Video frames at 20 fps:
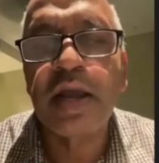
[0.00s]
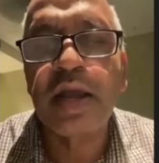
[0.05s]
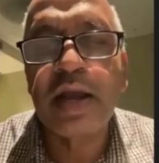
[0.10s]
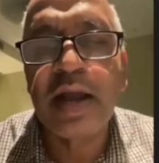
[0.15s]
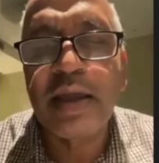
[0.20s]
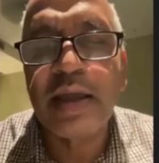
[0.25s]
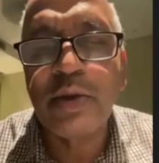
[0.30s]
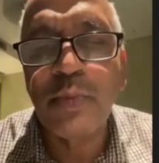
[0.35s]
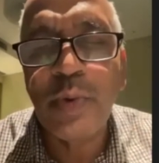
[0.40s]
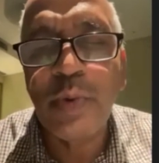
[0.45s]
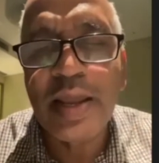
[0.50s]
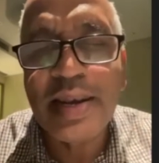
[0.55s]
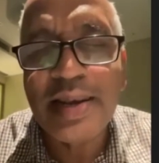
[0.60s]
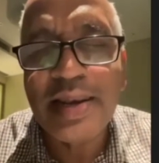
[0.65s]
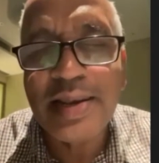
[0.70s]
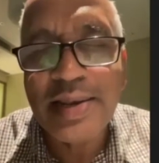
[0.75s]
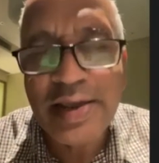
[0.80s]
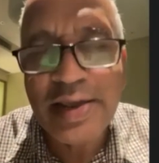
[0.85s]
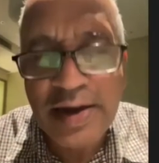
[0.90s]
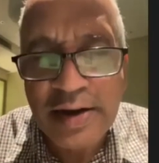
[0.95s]

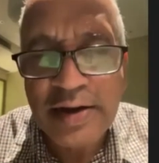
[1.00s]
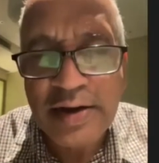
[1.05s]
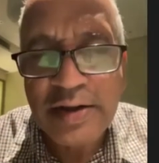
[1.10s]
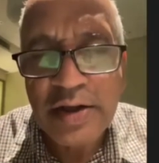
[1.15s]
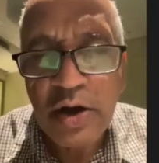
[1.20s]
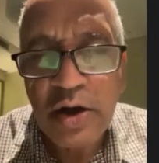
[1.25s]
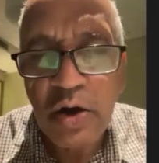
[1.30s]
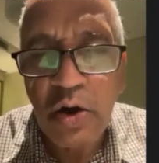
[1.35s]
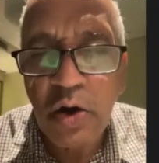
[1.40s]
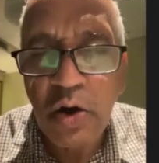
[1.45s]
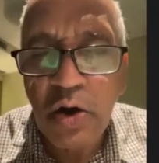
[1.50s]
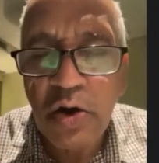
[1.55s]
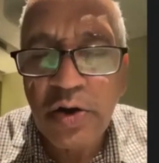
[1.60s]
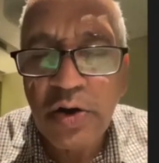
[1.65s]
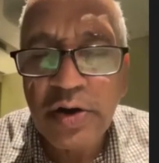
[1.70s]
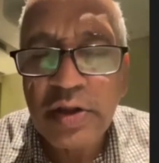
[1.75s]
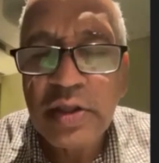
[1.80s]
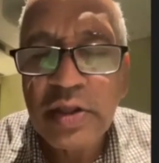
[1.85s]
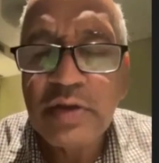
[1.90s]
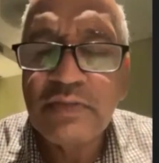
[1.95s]
kaivalya
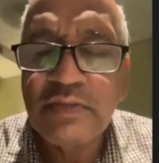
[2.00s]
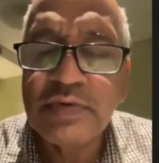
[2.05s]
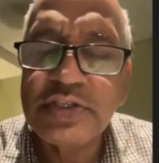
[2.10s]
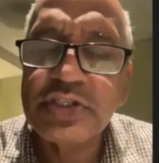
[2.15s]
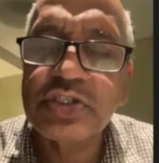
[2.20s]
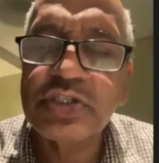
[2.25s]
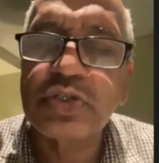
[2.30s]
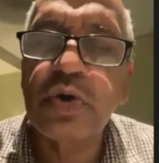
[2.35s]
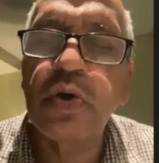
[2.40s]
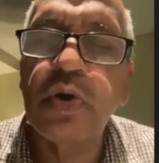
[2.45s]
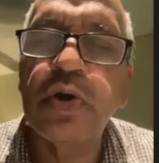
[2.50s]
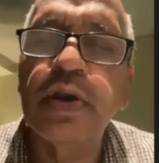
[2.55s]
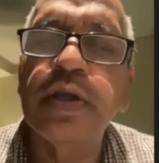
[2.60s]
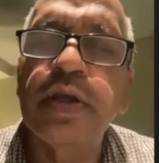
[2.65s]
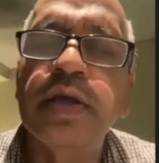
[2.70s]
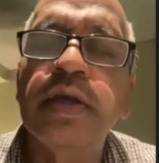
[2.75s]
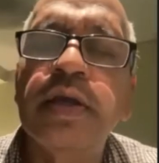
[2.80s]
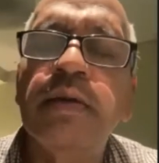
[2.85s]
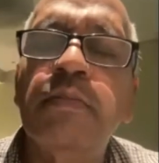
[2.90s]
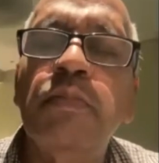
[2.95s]
or which is called
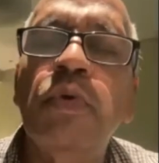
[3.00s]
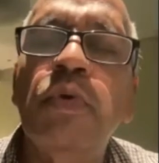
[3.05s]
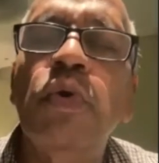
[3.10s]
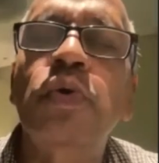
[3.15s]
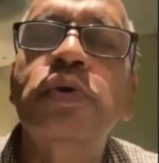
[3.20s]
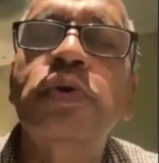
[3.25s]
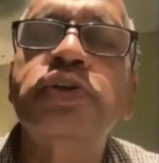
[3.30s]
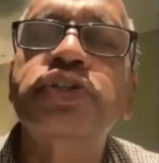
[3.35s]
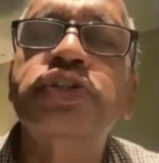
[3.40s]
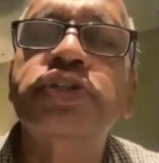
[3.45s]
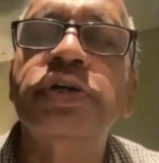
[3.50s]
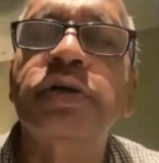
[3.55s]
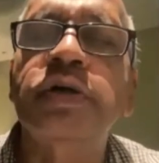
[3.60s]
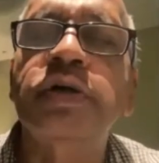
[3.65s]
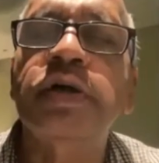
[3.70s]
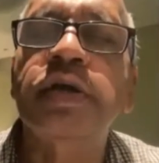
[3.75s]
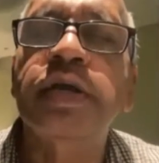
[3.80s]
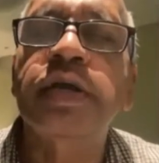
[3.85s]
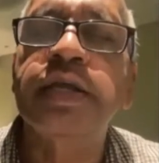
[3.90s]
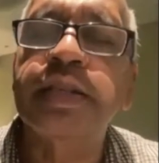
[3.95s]
moksha
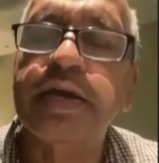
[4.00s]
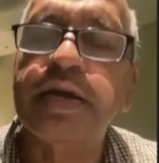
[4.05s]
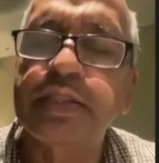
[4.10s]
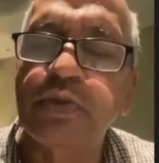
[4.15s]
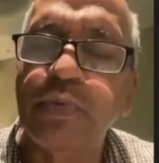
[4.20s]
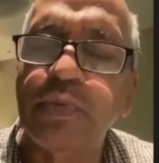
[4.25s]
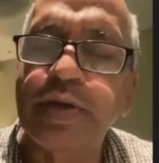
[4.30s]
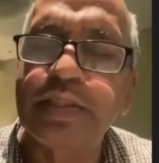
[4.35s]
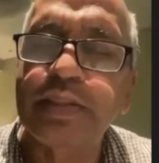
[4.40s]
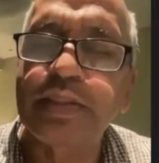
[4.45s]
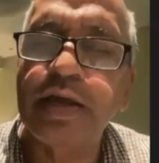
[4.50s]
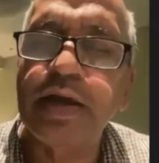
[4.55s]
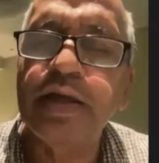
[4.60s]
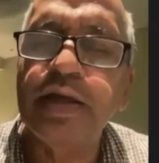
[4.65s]
in Advaita,